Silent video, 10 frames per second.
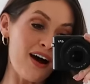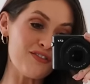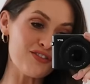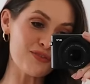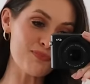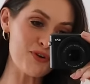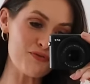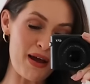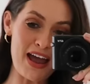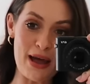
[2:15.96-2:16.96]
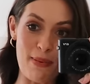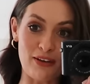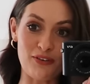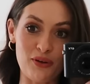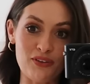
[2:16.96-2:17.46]
I've just moved my hair
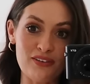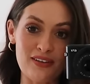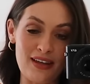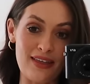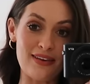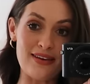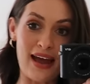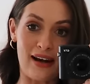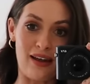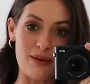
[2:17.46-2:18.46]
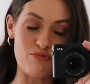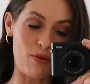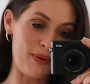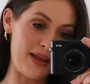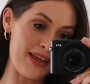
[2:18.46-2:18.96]
back so you can see the neckline
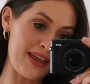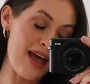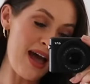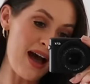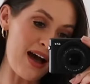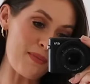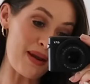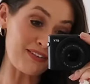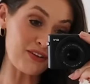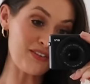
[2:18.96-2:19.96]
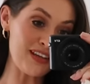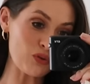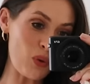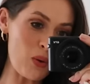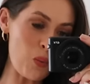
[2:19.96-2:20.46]
properly. And as you can see,
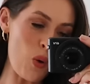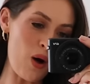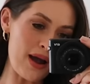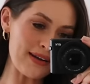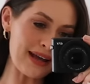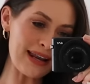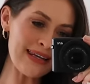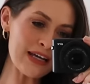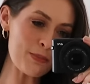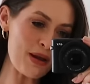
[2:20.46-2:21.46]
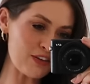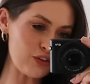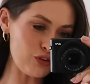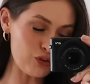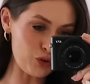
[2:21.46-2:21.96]
it's quite a wide, like a little bit of a
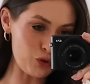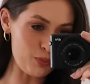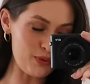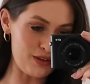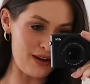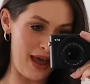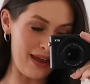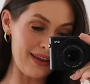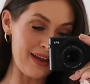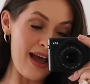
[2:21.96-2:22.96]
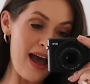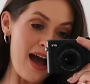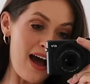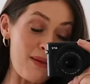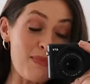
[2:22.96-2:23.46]
scooped neck.
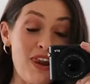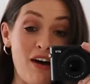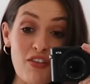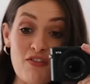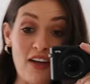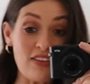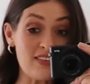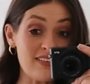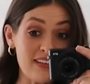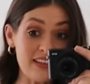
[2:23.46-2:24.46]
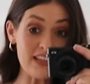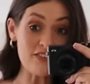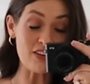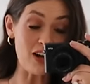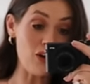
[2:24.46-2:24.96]
Love the fact that the sleeves are